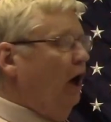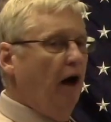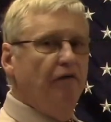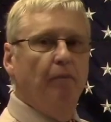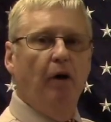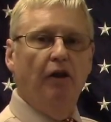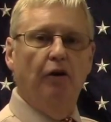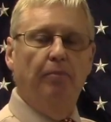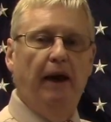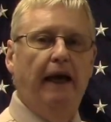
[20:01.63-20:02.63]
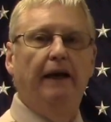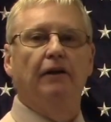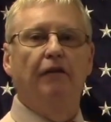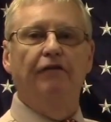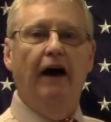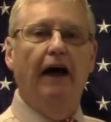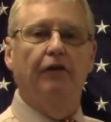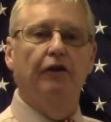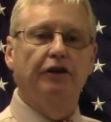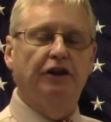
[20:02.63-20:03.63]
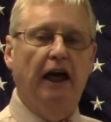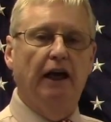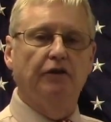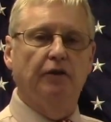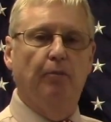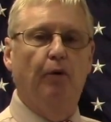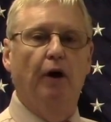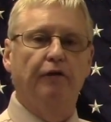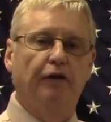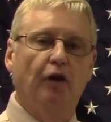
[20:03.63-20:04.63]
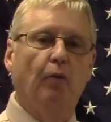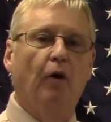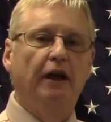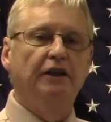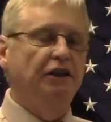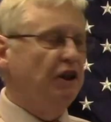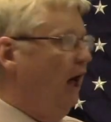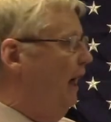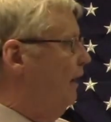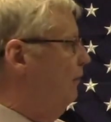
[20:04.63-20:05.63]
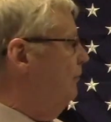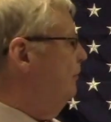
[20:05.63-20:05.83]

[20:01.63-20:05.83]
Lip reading: of the mother paying the father child support for the one child.